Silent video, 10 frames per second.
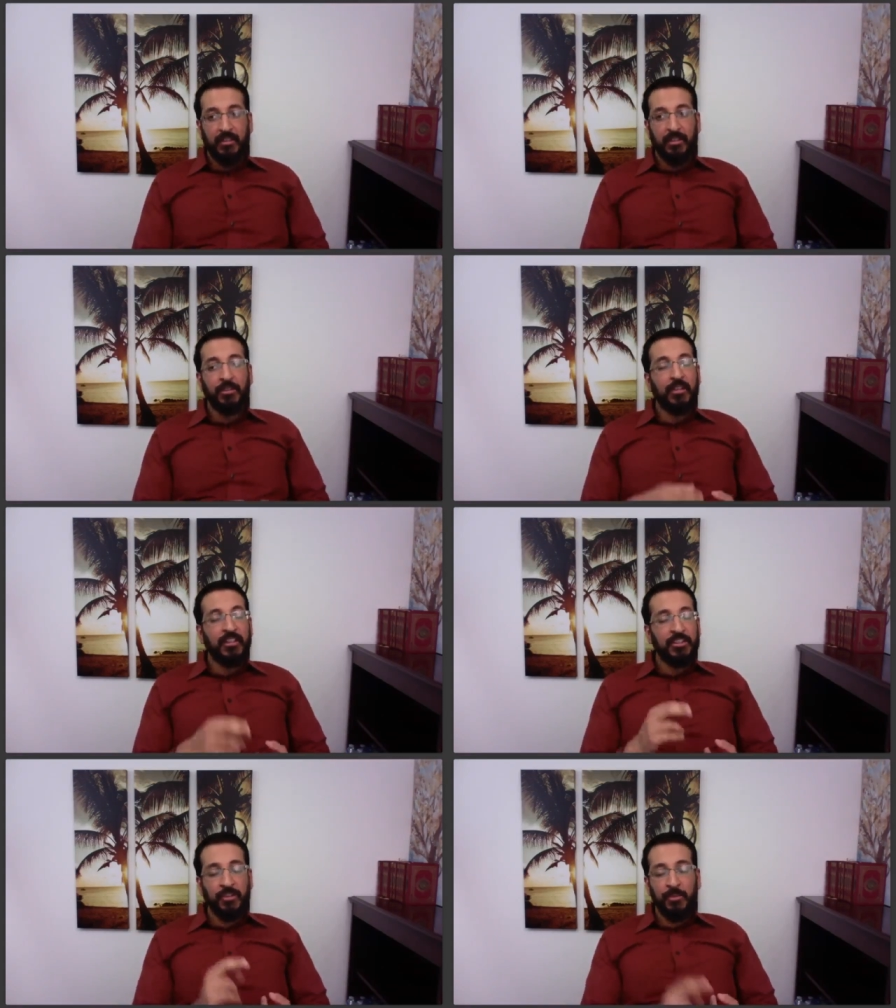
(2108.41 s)
your
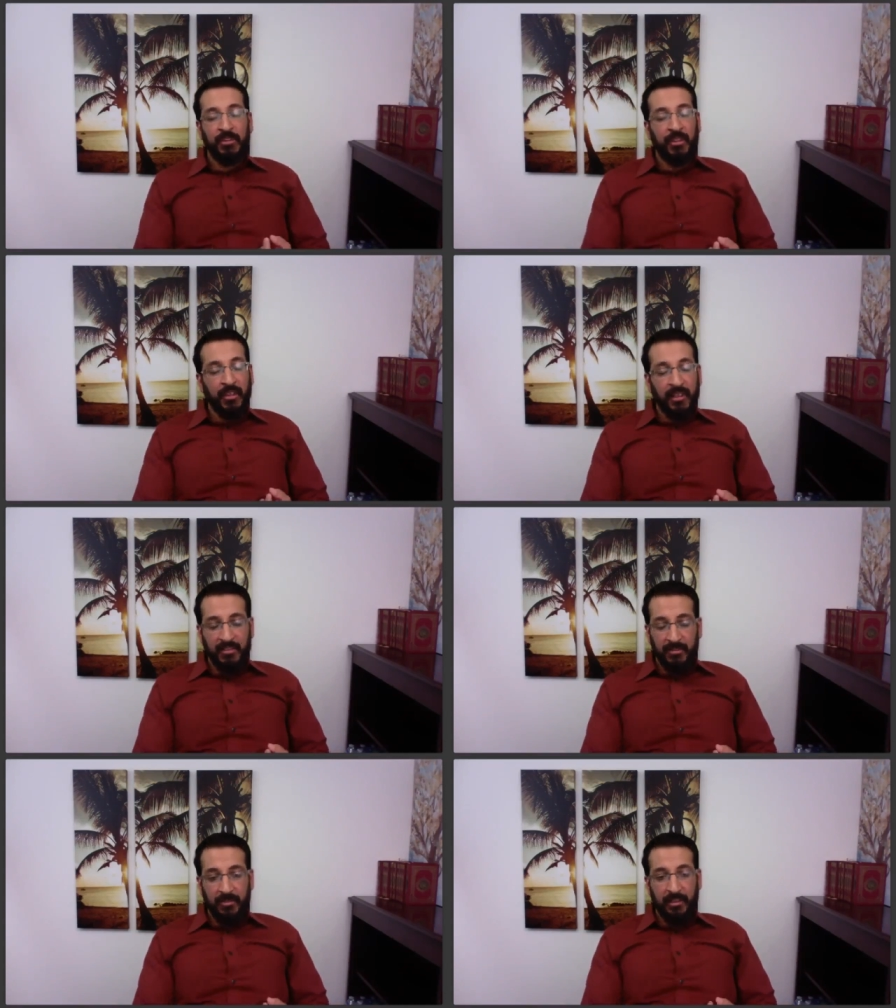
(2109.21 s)
relationship with Allah is
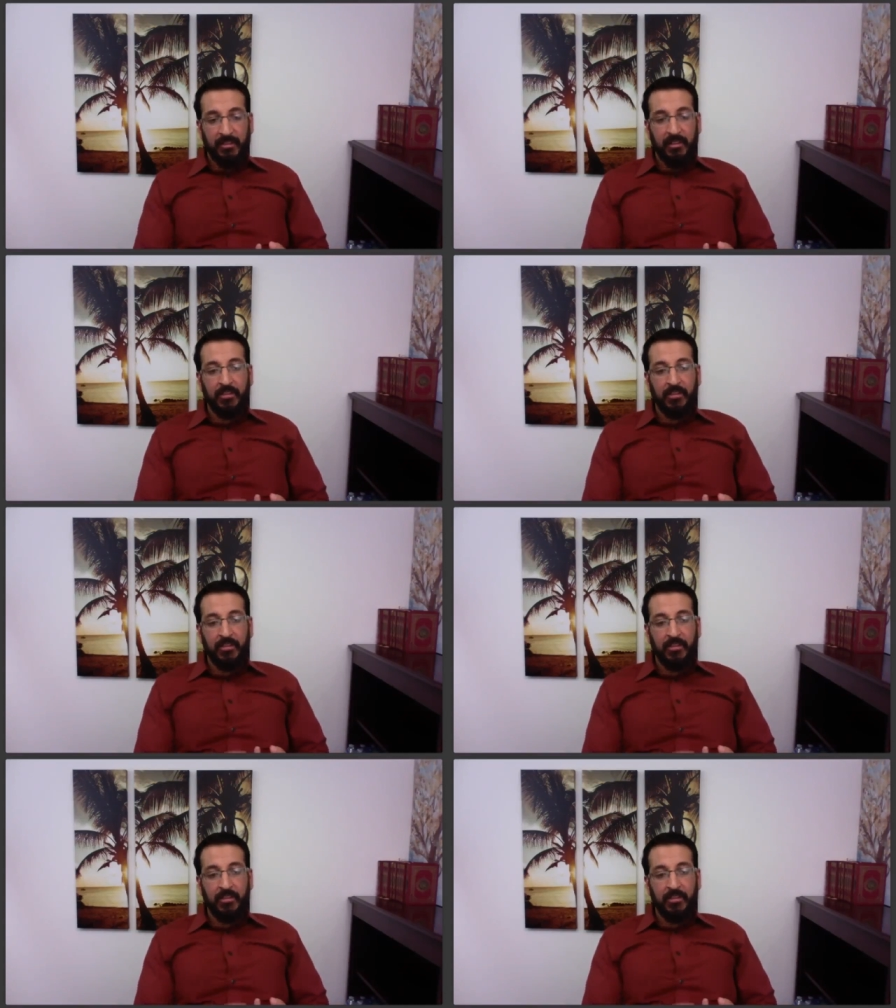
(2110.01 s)
affected,